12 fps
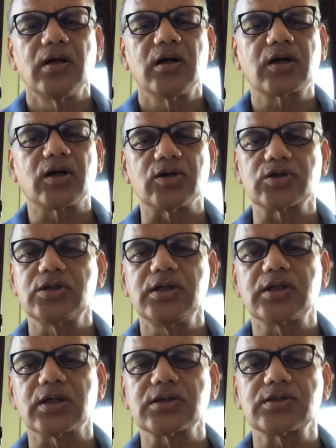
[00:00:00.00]
a costly
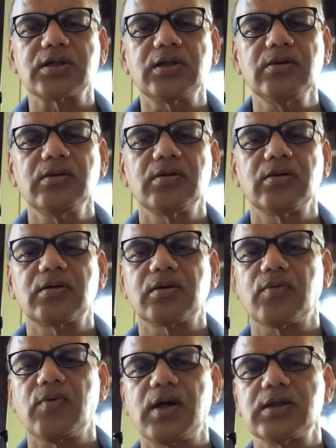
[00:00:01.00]
tungsten,
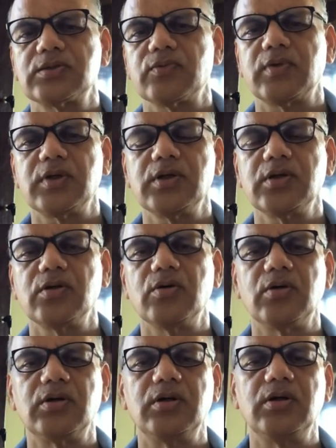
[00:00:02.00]
requires a very good